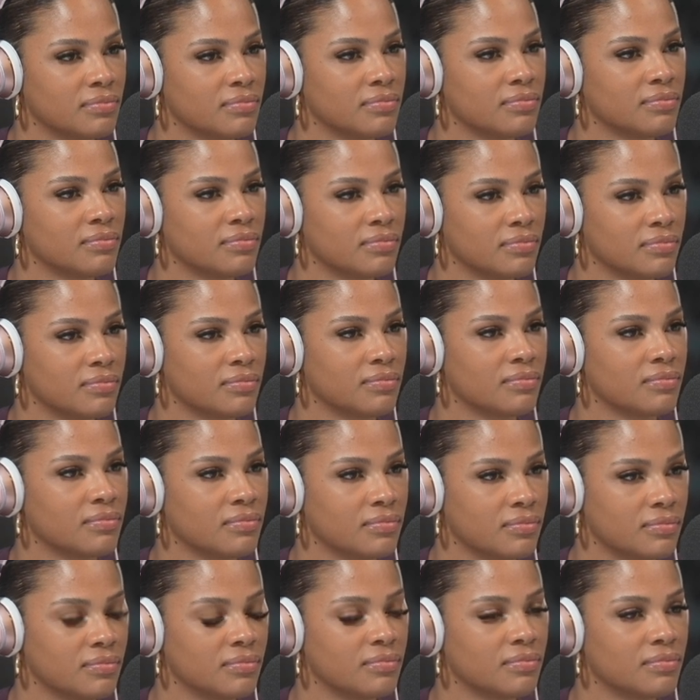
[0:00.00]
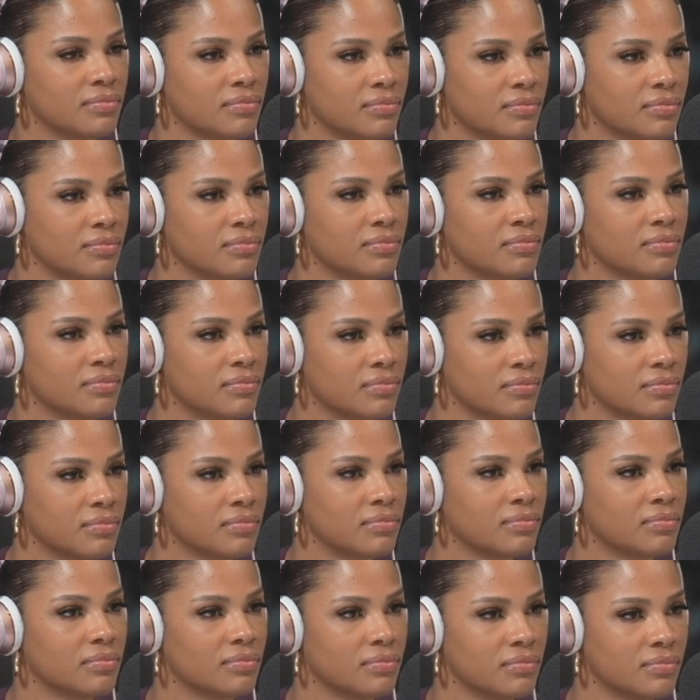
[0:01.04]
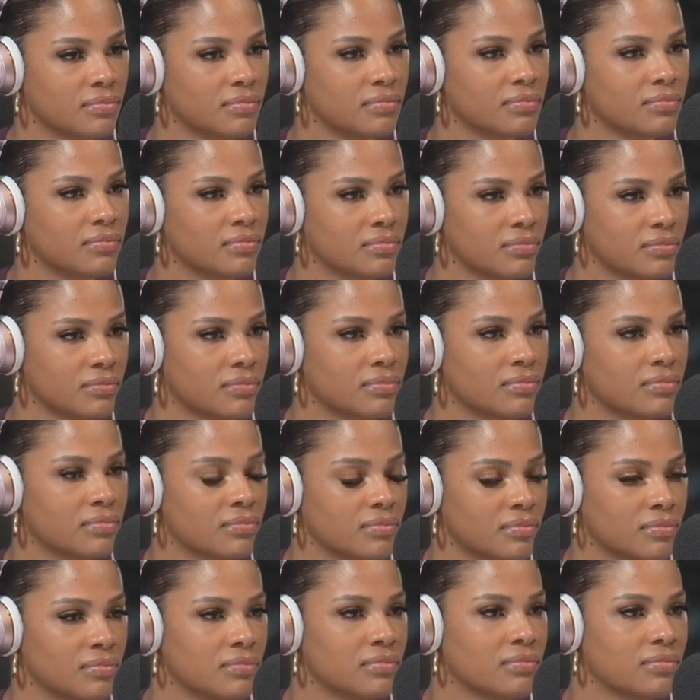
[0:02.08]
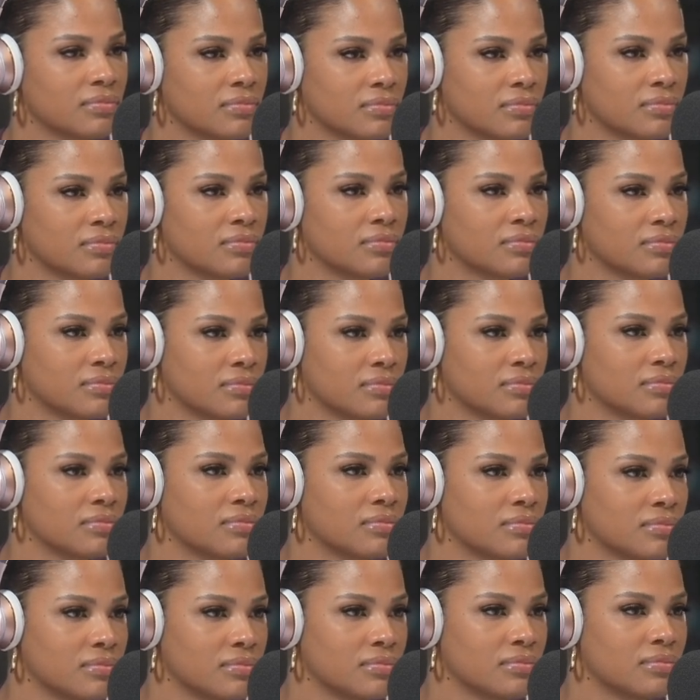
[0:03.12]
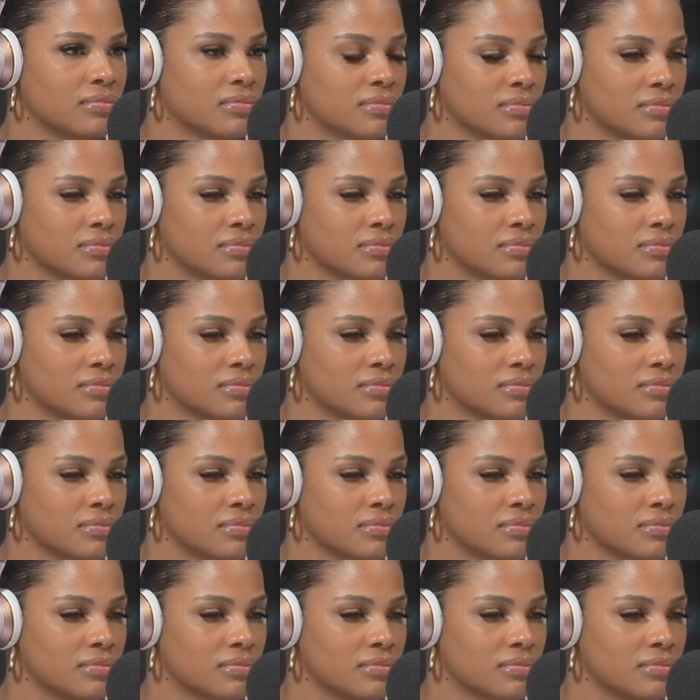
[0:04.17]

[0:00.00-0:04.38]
No words are spoken by the person on screen.